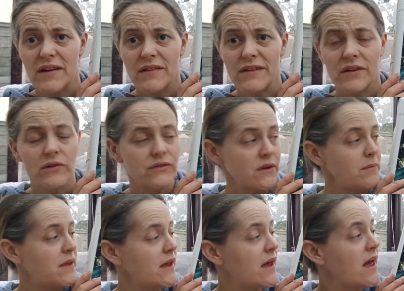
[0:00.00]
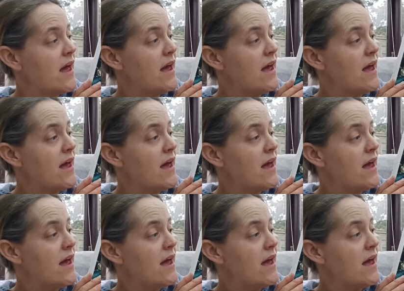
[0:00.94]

I think, or something,